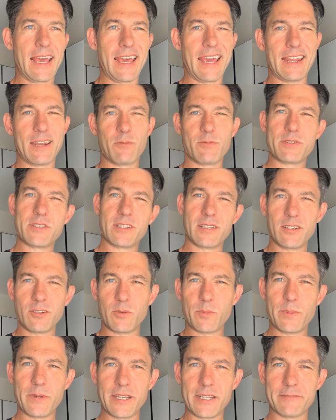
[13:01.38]
And it was a
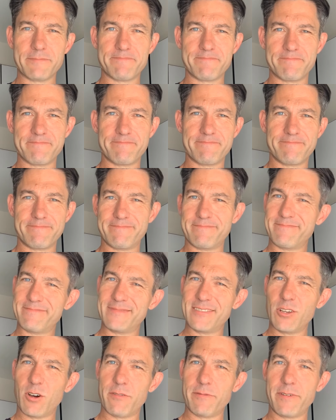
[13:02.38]
little bit
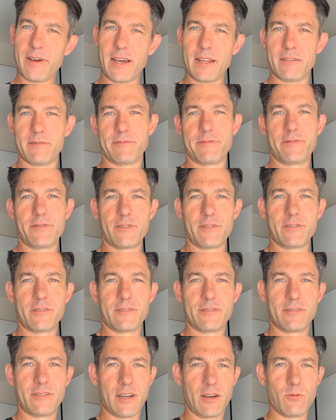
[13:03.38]
not fun
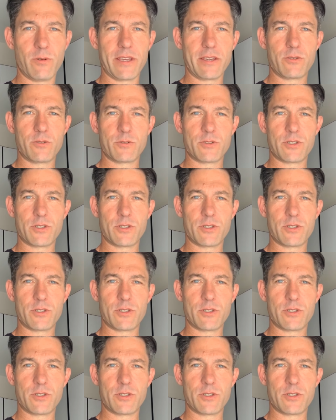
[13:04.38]
for a week